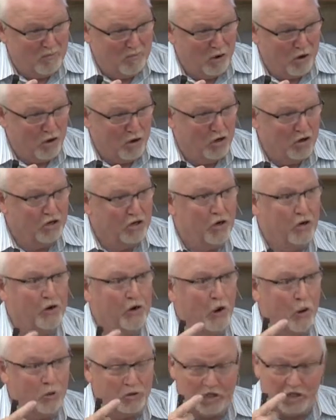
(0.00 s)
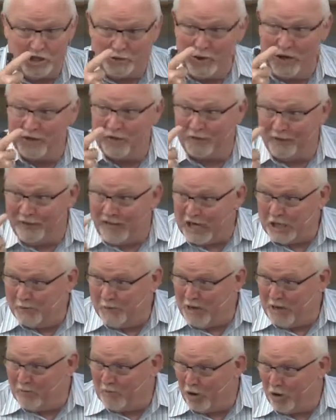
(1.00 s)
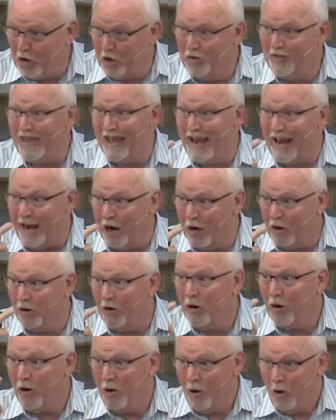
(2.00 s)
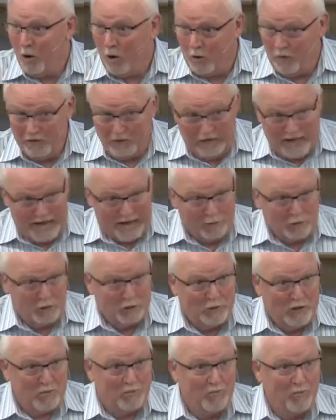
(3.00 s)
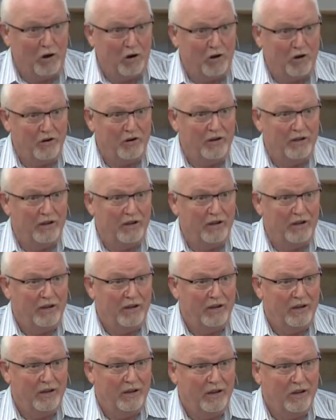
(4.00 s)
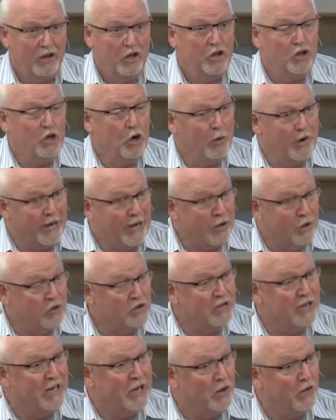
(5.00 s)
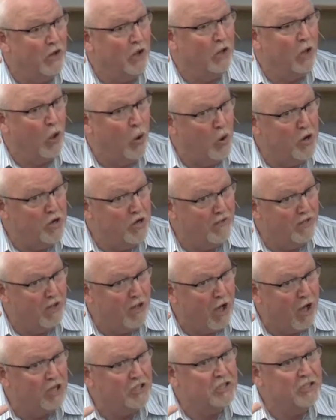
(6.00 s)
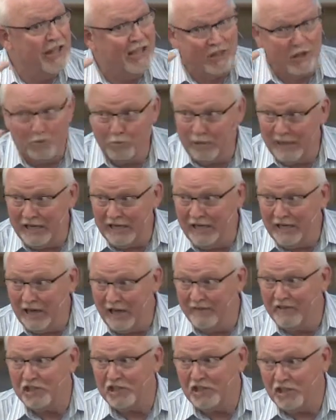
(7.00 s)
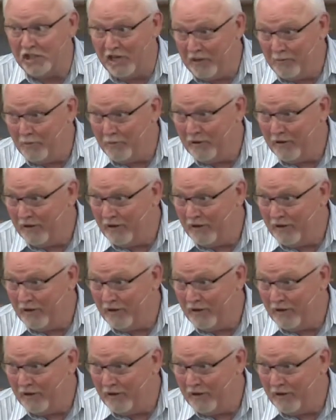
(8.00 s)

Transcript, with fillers: burned, your nose could smell the flesh being burned, the hair on the animals being burned. Your ears could hear the lowing of the oxen and the bleating of the sheep.